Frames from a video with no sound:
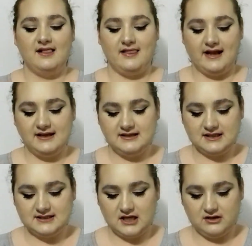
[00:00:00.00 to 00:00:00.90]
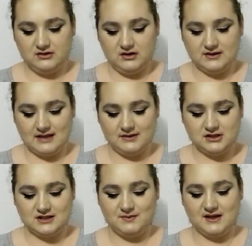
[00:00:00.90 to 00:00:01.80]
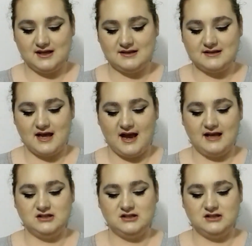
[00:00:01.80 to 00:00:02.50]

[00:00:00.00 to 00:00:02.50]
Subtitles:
Lightning dust I don't use that much just because I